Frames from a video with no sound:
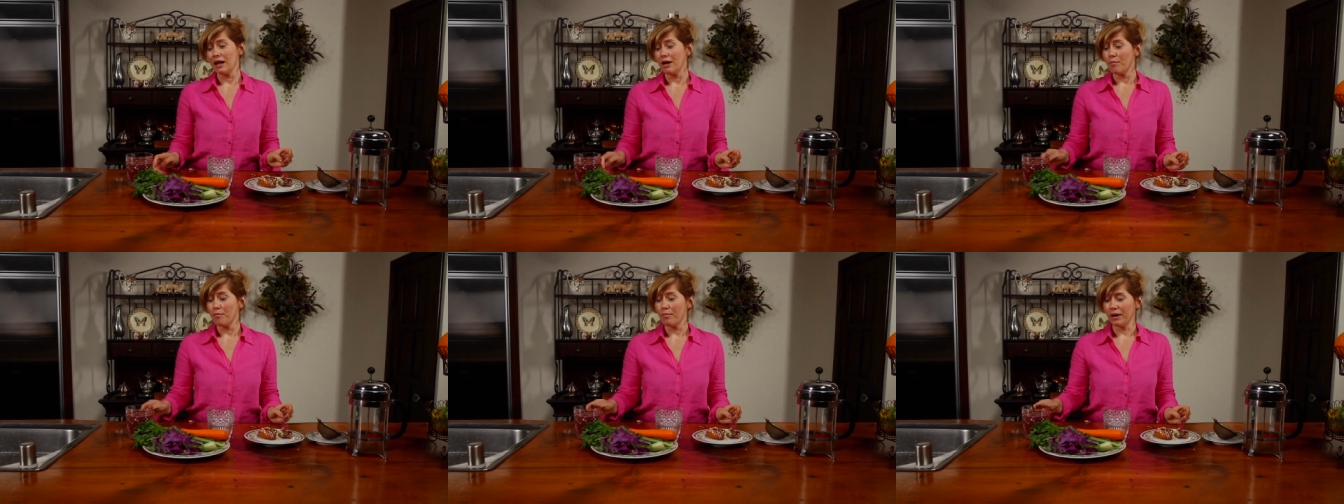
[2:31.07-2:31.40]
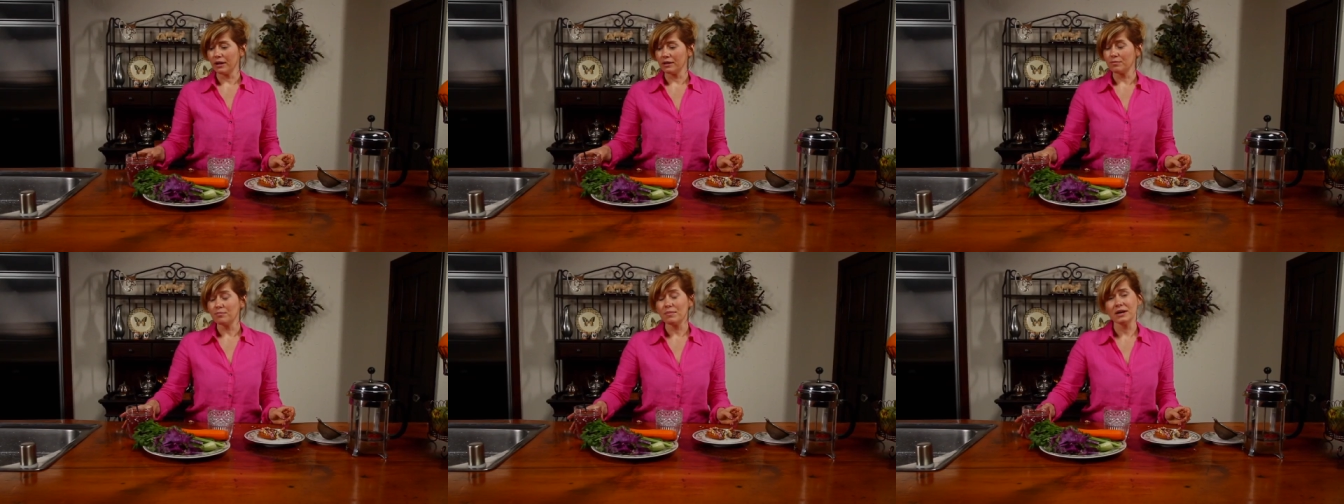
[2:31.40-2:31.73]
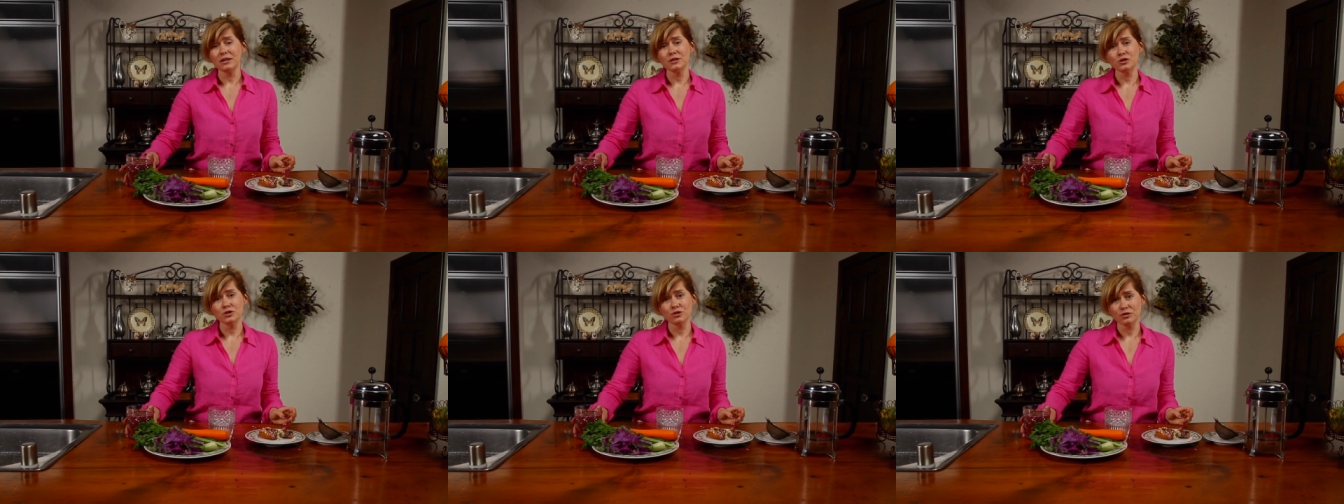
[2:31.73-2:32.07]
But my
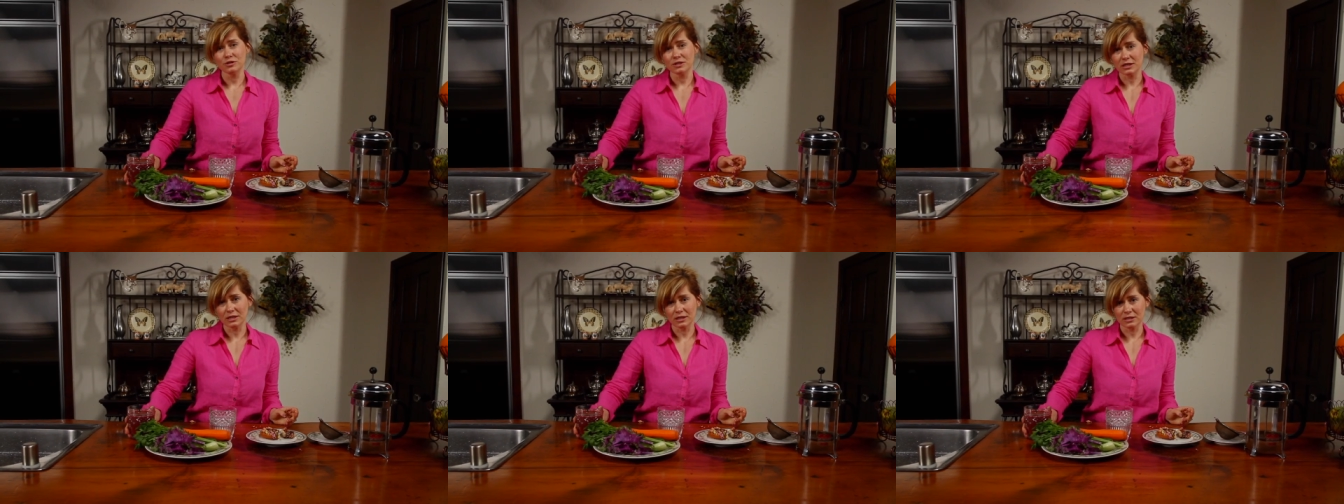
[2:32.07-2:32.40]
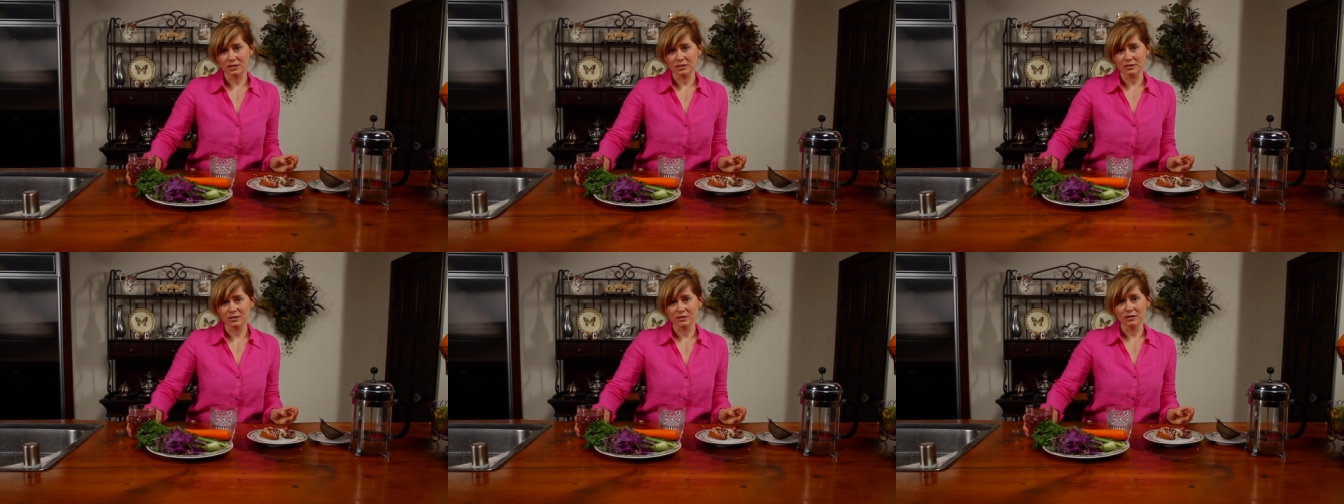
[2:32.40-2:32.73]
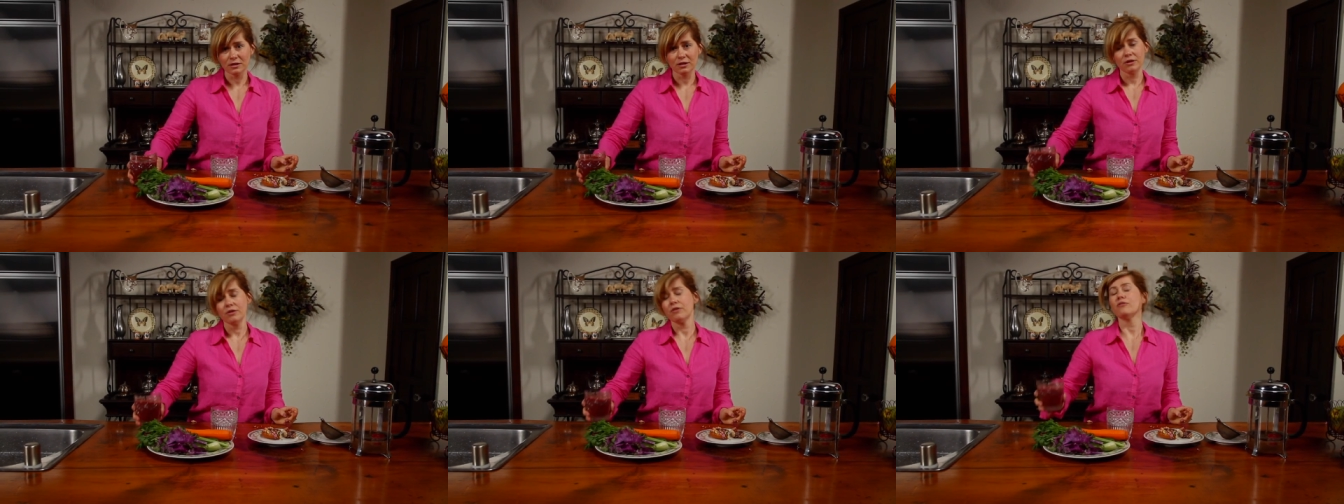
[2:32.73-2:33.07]
choice is,
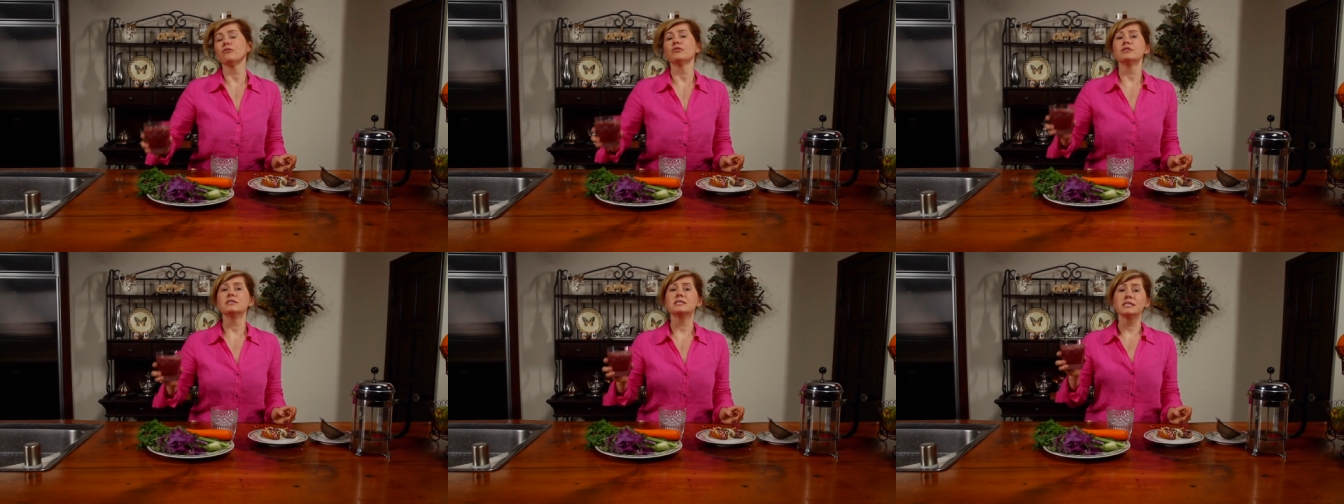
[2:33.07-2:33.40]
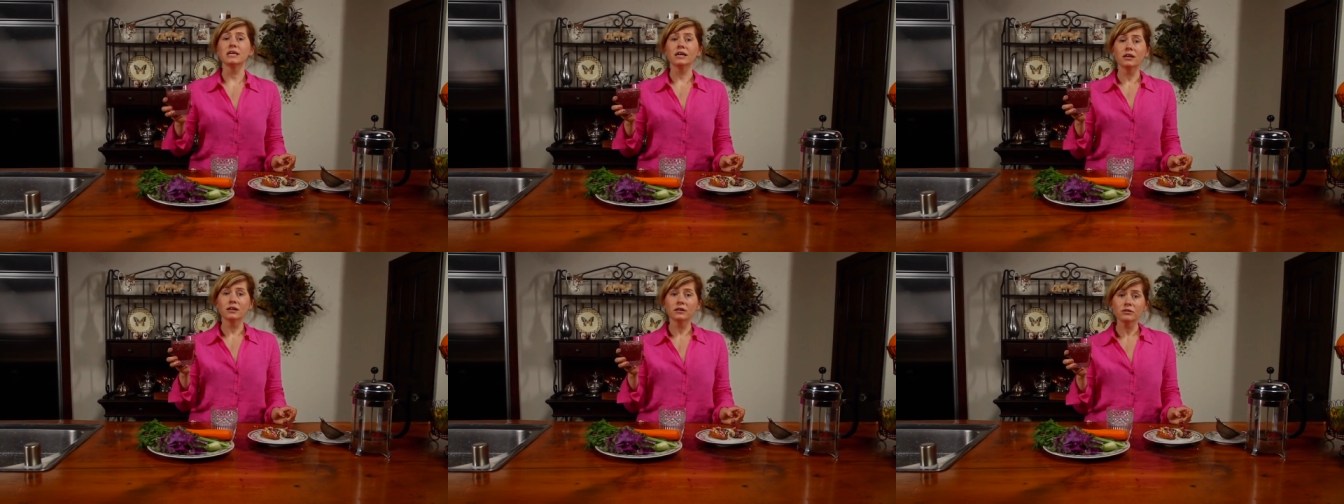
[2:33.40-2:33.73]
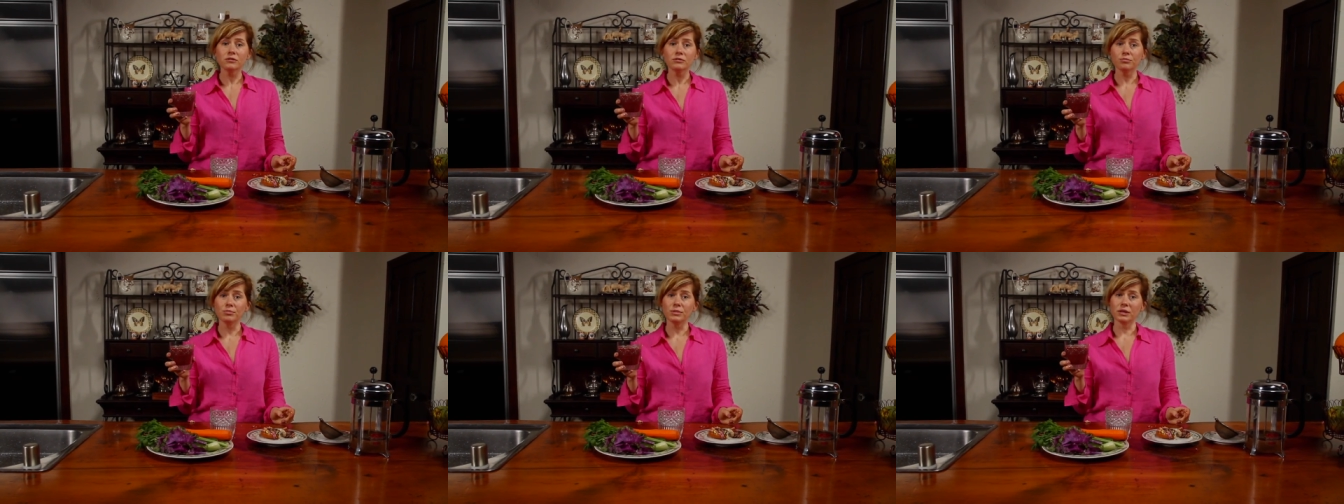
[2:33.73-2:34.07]
for the
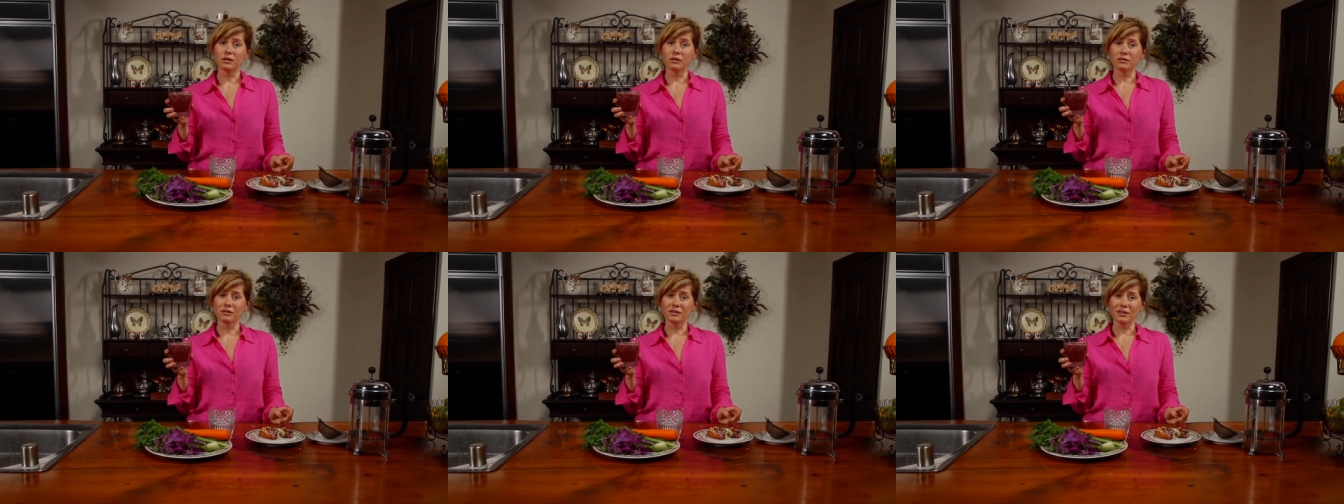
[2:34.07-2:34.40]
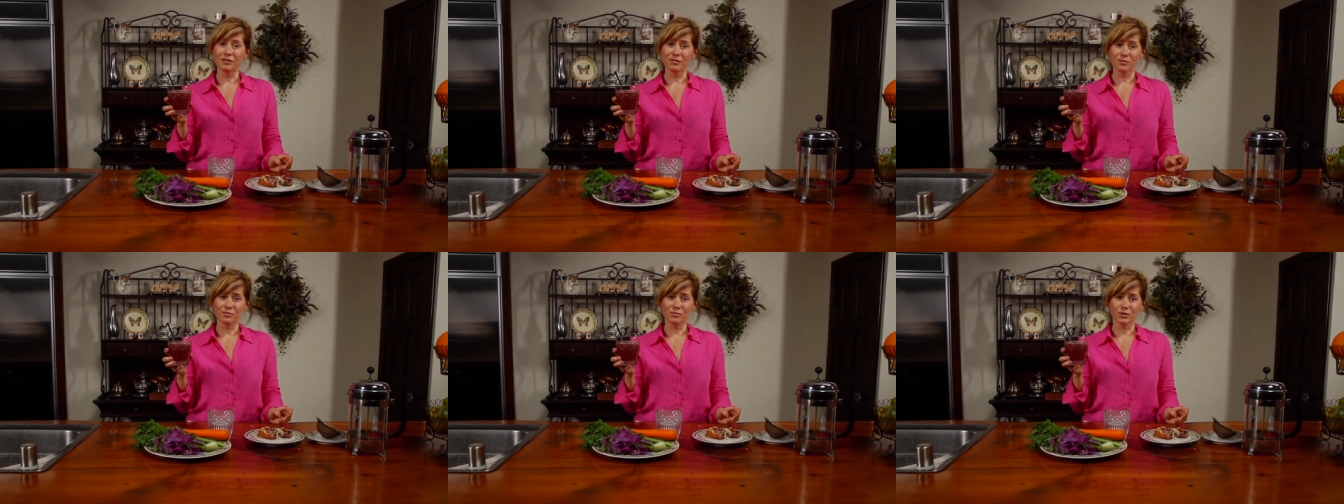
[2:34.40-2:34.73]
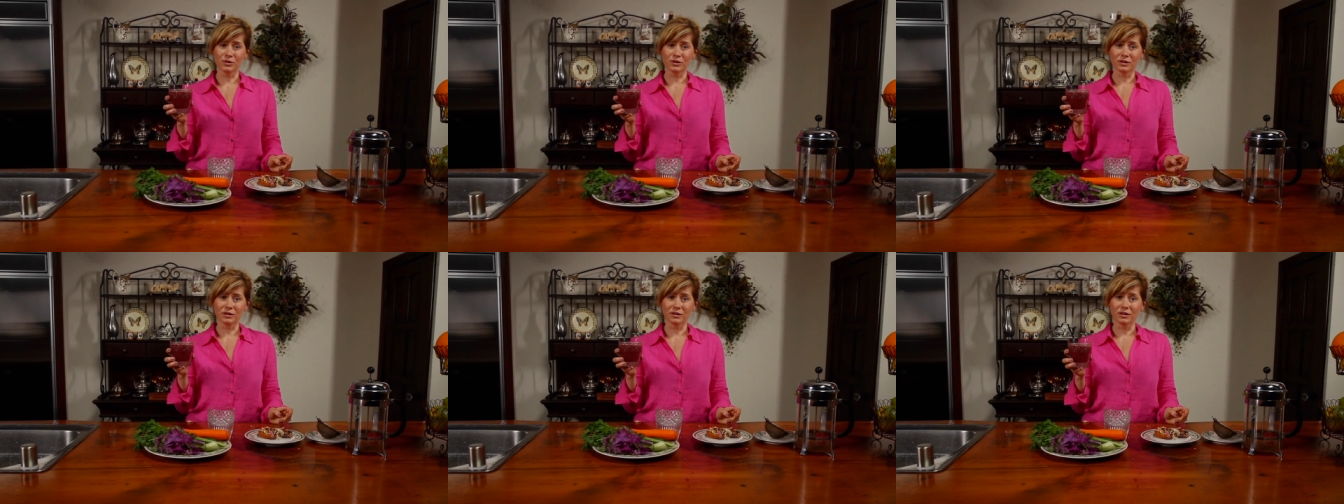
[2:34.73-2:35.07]
second meal in the
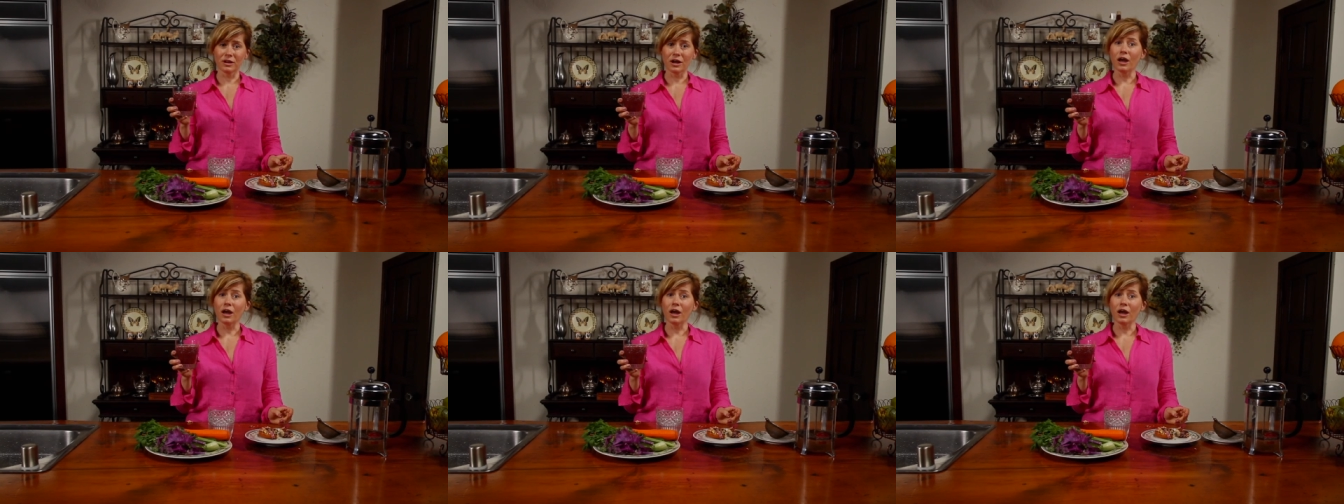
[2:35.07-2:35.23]
morning,